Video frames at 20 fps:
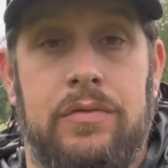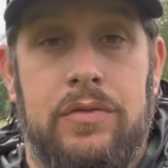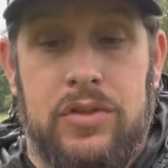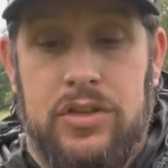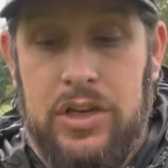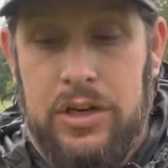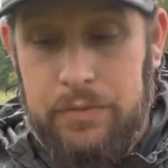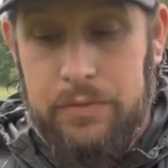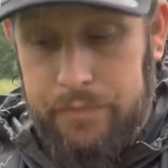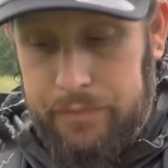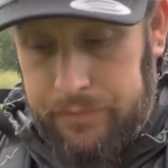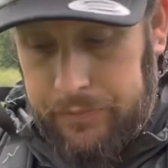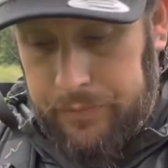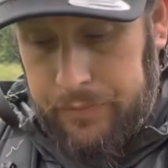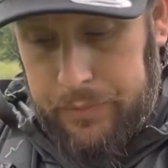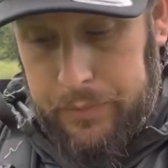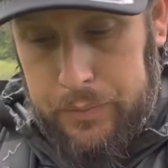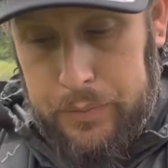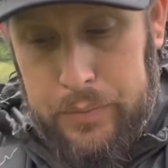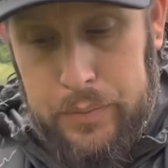So
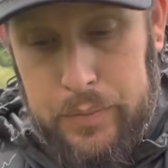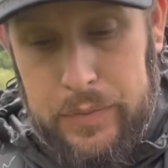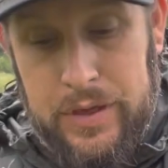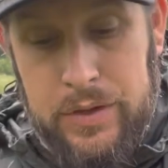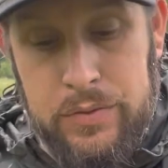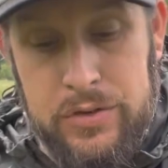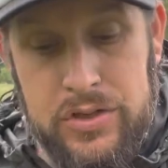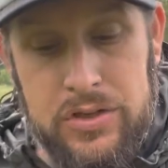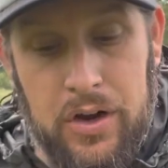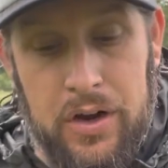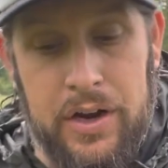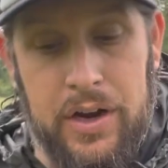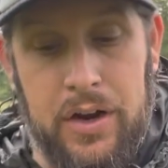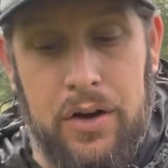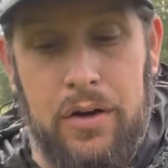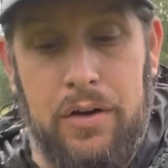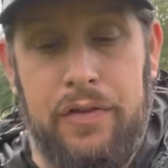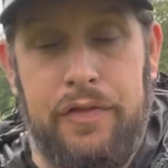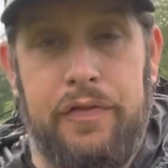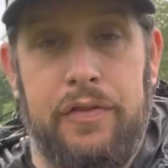we'll start it
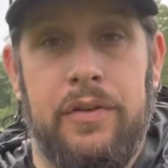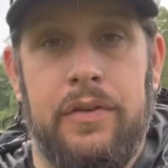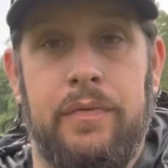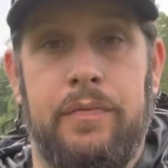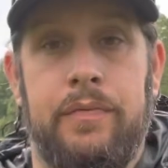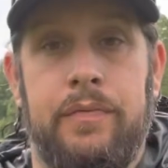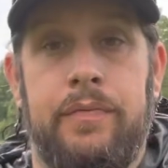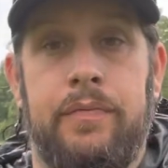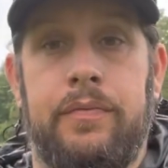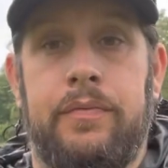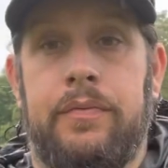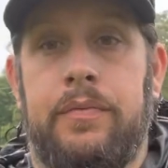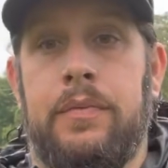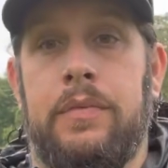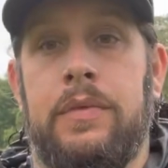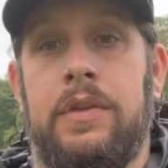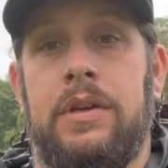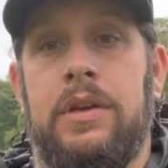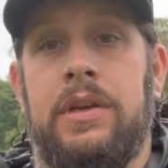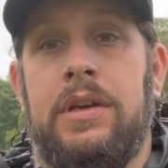off
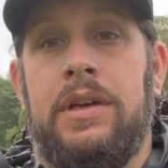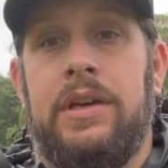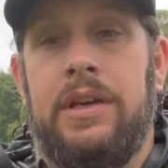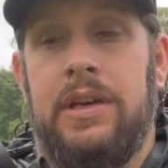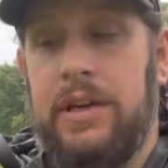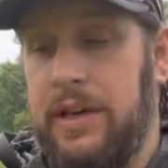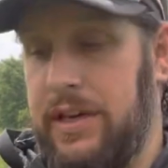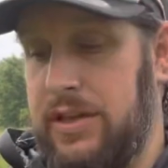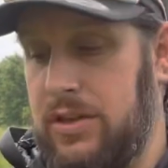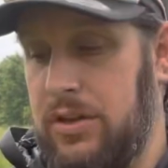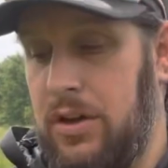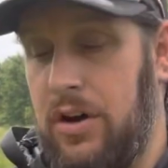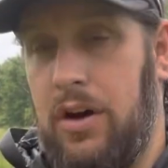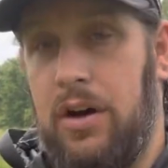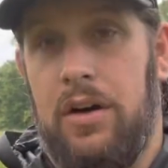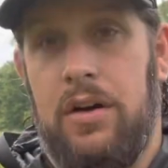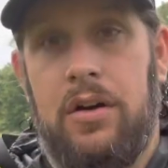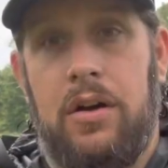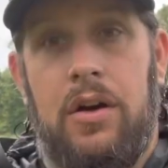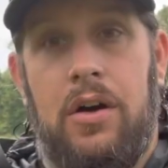is
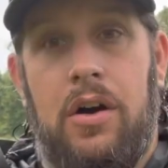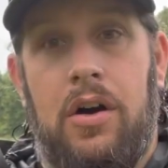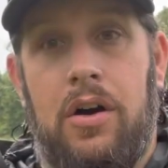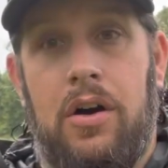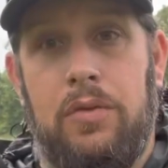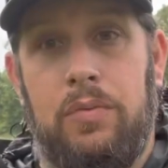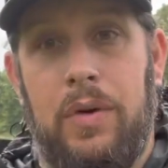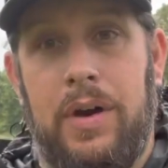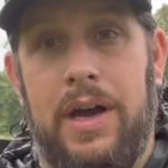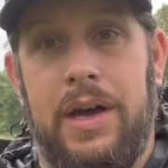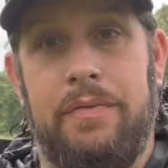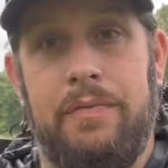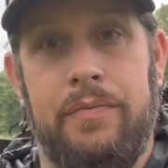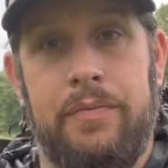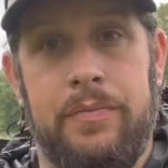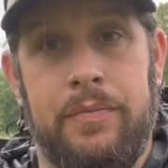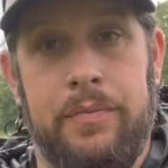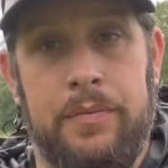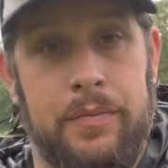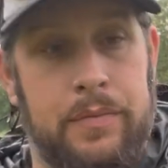our hardware.
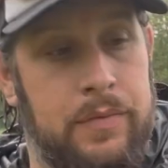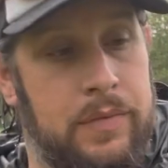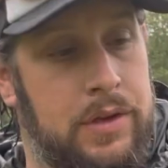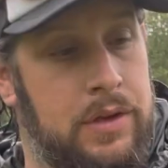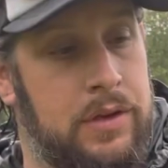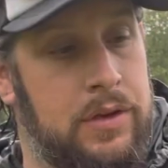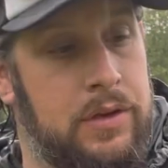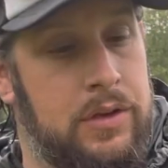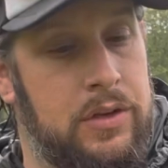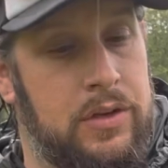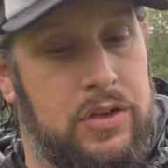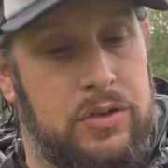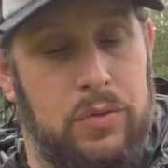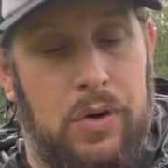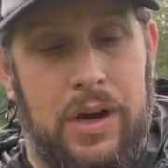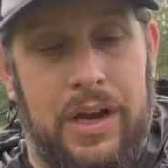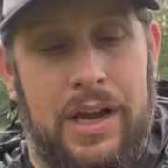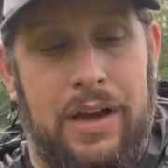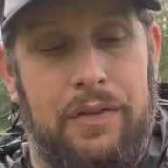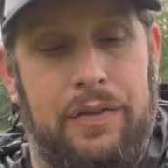So
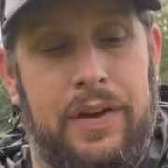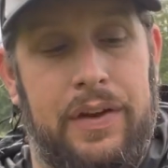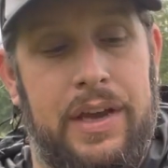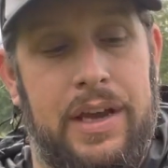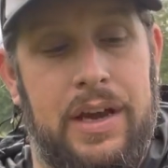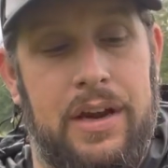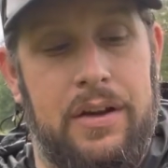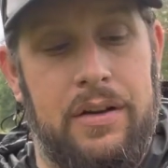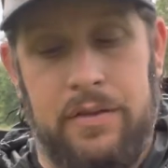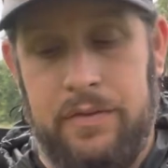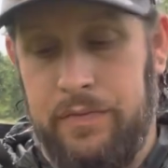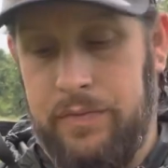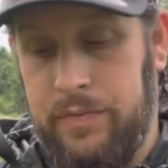what I have here